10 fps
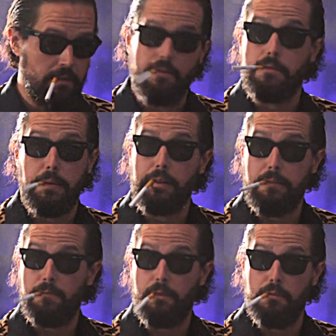He's a big
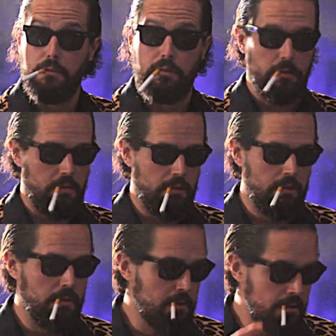influence.
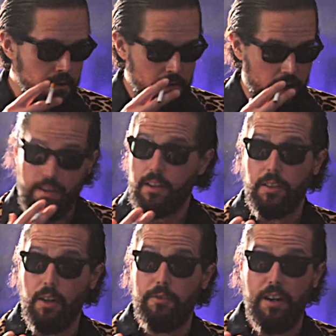I think he'll
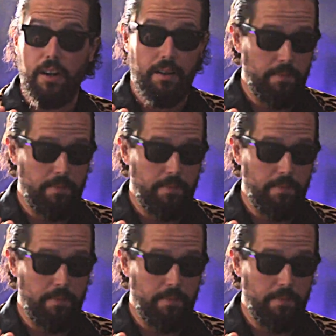go far.